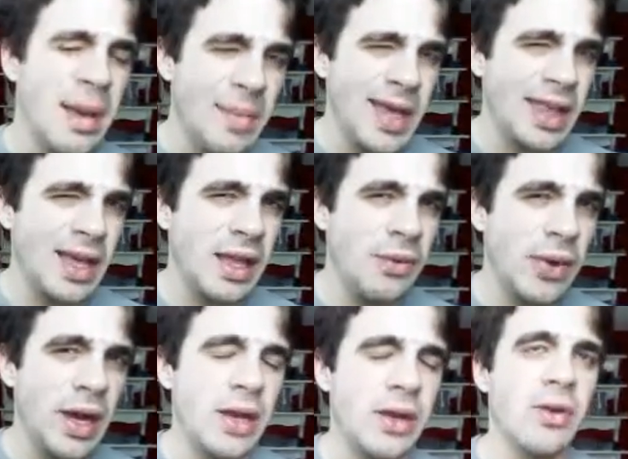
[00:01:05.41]
Basically what
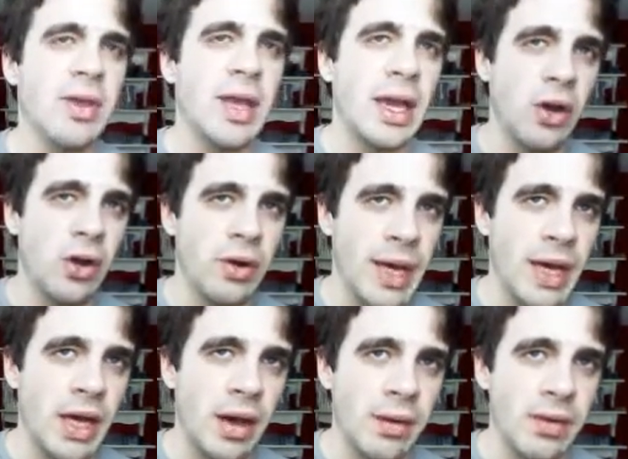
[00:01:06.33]
I do is I go to my
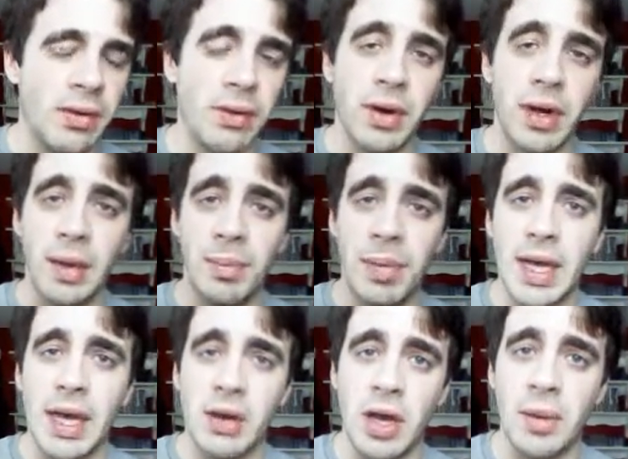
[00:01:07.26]
comic store and I pick
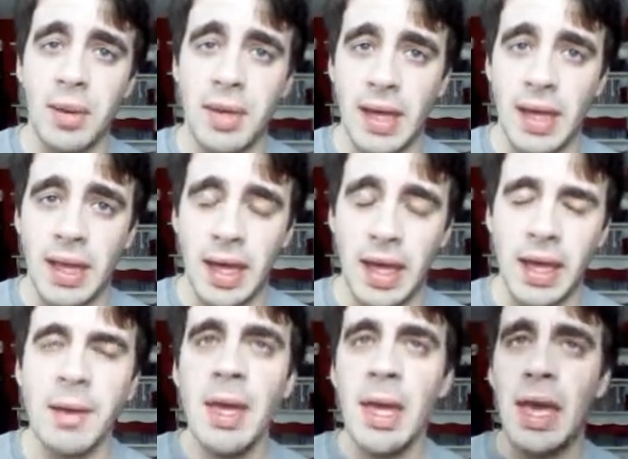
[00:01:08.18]
out comics I like,
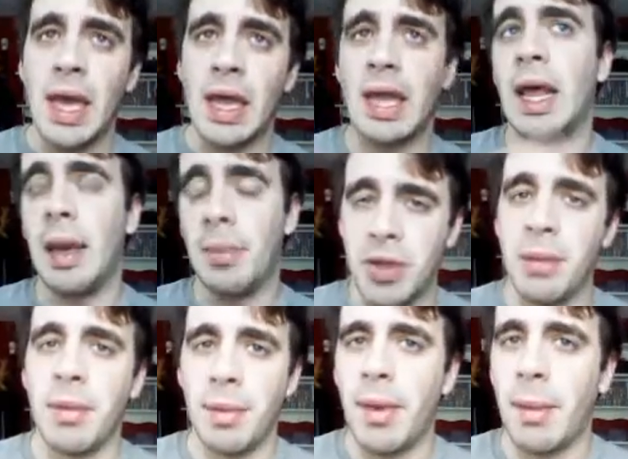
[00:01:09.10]
and then I put
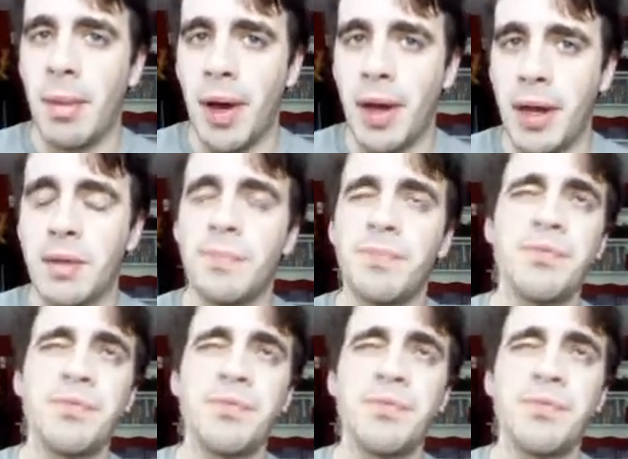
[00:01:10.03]
them in my box.